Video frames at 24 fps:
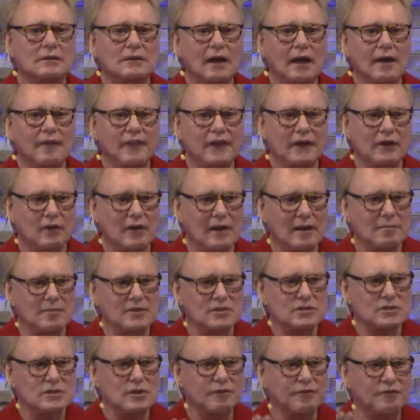I think her name is
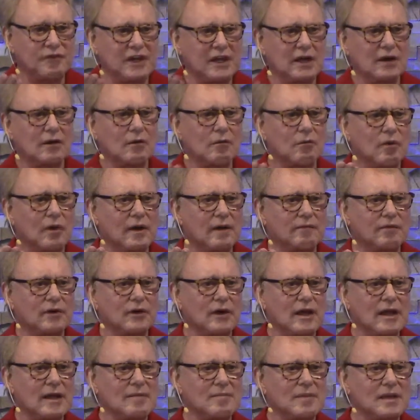Sophia or whatever
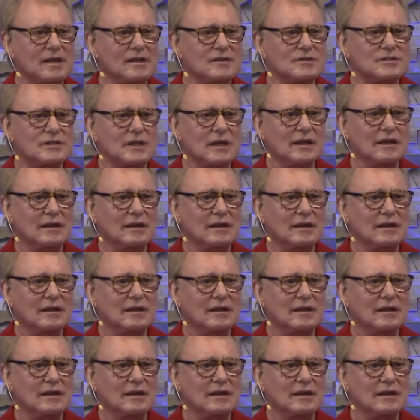her name is.